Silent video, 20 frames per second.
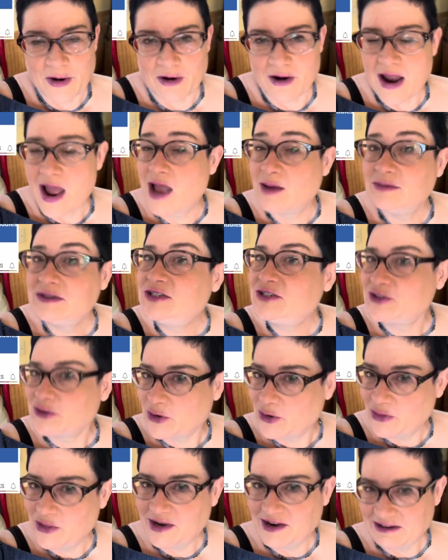I'm sure
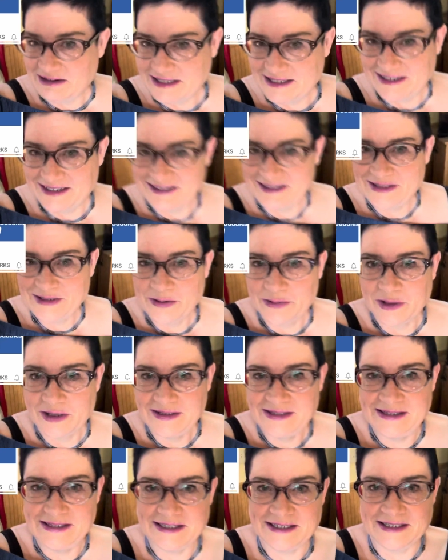that I did. So let's
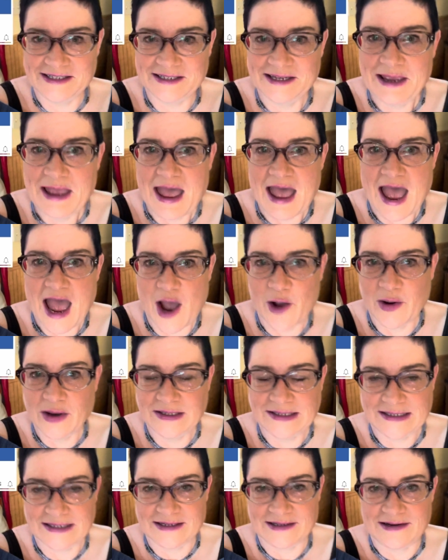see how I
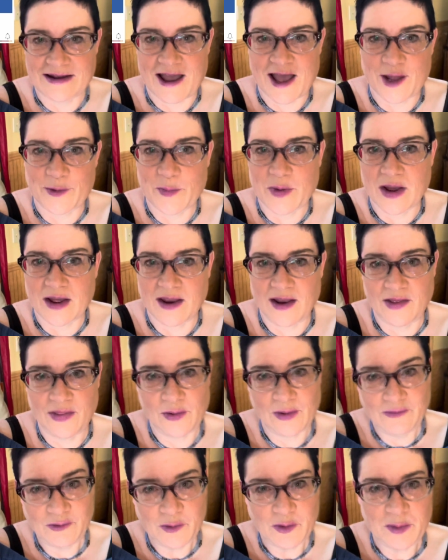did on my Thrift
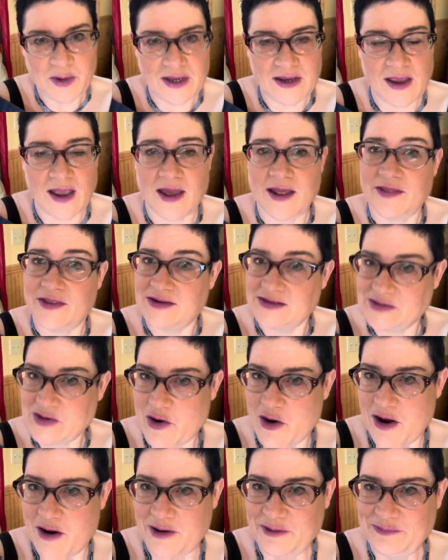With Me and this
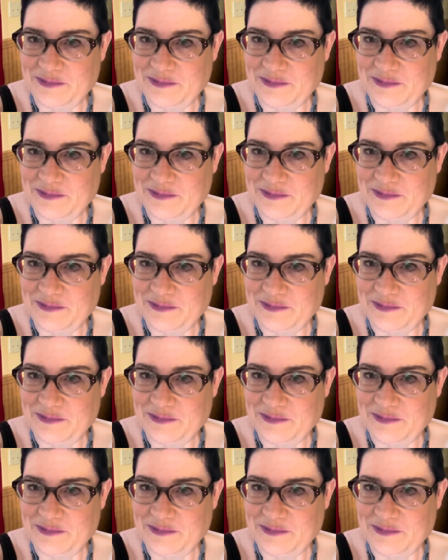haul.